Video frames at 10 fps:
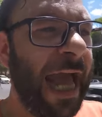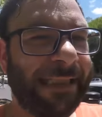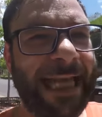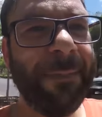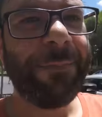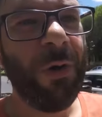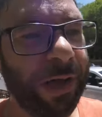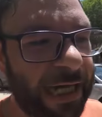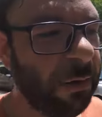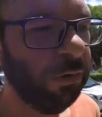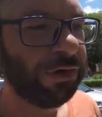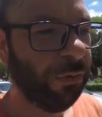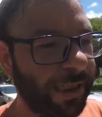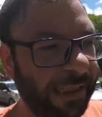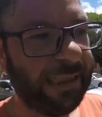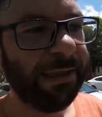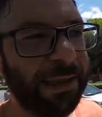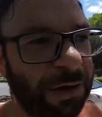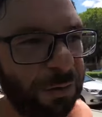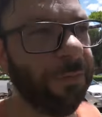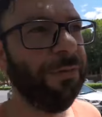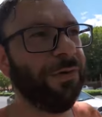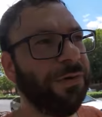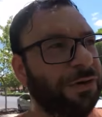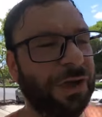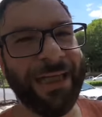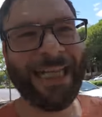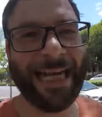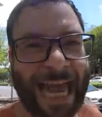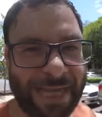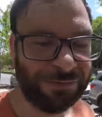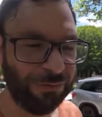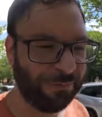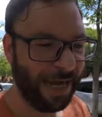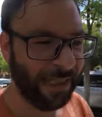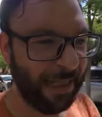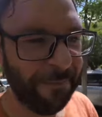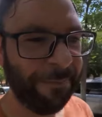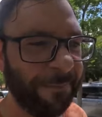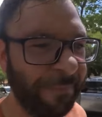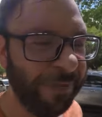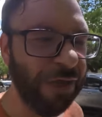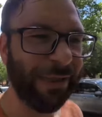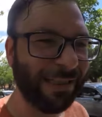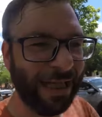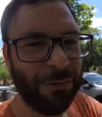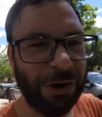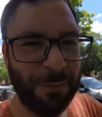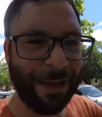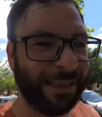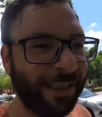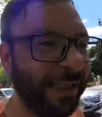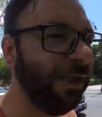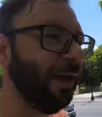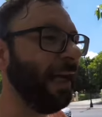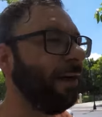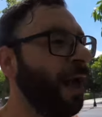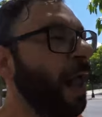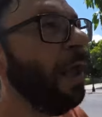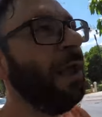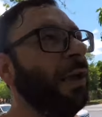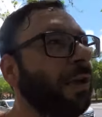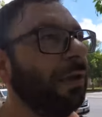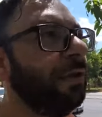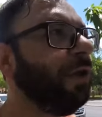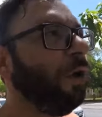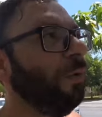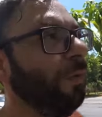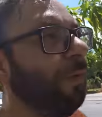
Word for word: at that point, I was already, you know, starting to get hassled by them. You know, this and I were going back to a year later. So